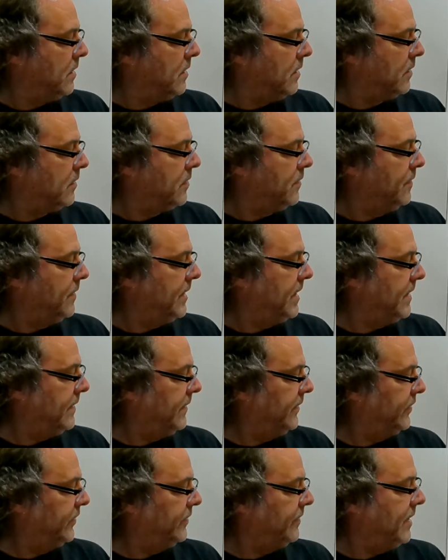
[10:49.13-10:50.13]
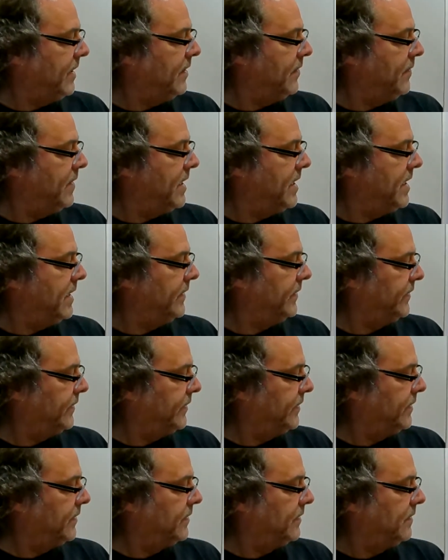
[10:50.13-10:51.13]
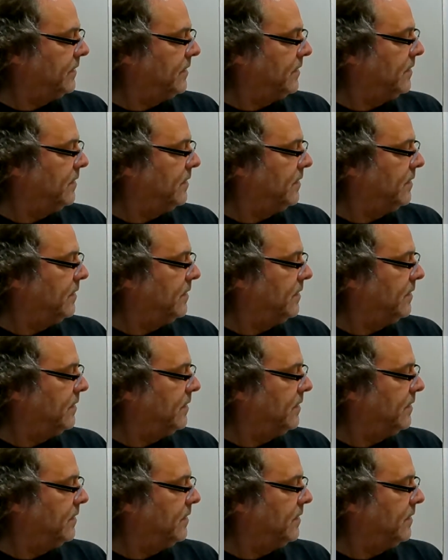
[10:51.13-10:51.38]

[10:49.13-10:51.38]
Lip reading: going down the straightaways,